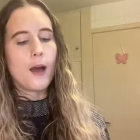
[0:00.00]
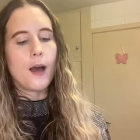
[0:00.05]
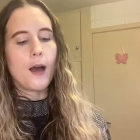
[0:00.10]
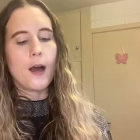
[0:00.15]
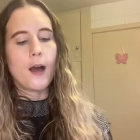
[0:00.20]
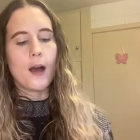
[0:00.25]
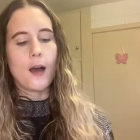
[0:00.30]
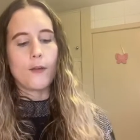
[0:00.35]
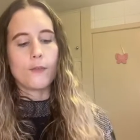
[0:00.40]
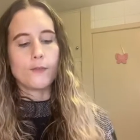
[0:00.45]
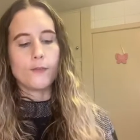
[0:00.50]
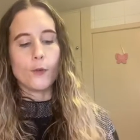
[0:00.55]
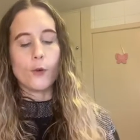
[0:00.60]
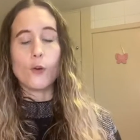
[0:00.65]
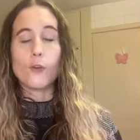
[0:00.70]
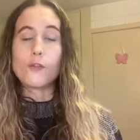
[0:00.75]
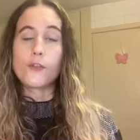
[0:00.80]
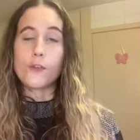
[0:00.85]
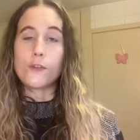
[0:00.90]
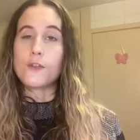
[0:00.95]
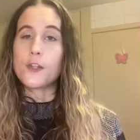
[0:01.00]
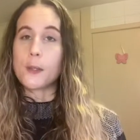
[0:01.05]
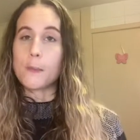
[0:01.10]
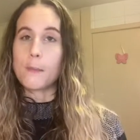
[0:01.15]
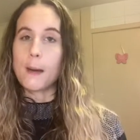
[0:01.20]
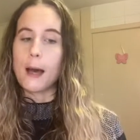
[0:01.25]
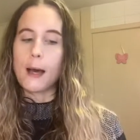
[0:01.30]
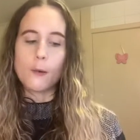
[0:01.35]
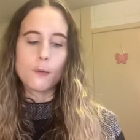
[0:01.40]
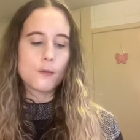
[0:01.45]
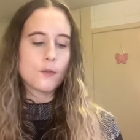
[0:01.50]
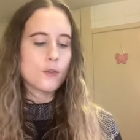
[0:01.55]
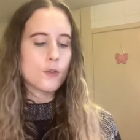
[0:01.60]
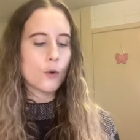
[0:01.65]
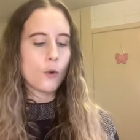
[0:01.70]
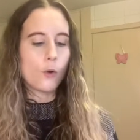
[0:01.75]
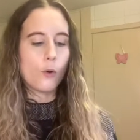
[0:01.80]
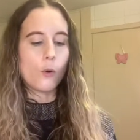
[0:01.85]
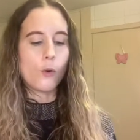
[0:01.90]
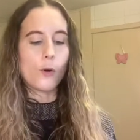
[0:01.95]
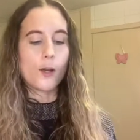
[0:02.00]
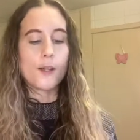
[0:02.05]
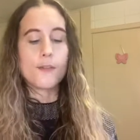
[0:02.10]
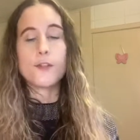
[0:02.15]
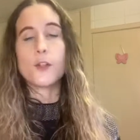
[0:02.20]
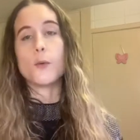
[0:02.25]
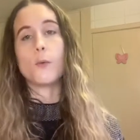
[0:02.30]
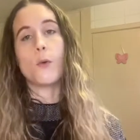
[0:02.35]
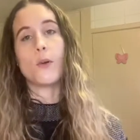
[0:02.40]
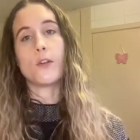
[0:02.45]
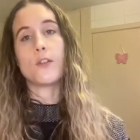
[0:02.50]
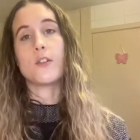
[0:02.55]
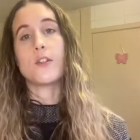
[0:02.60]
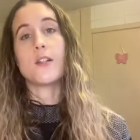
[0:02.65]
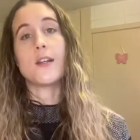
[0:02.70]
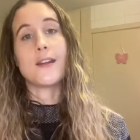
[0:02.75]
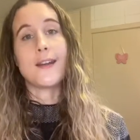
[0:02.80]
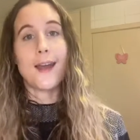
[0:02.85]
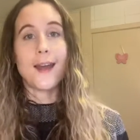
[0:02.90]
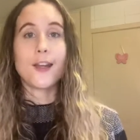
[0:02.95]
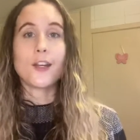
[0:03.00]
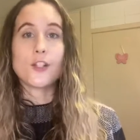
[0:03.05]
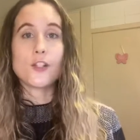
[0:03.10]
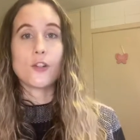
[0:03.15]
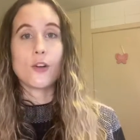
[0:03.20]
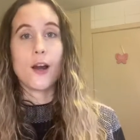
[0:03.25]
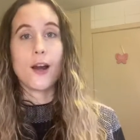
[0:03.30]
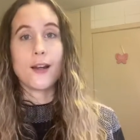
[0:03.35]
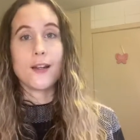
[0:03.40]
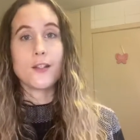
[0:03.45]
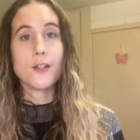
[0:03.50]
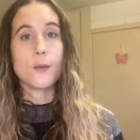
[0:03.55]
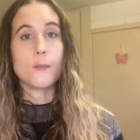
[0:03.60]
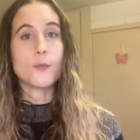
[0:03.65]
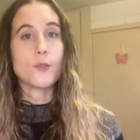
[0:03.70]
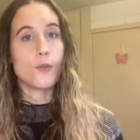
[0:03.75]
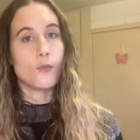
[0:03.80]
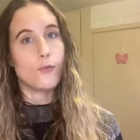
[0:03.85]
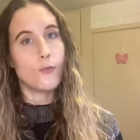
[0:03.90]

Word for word: for £15, or if you wanted an extra item, so 4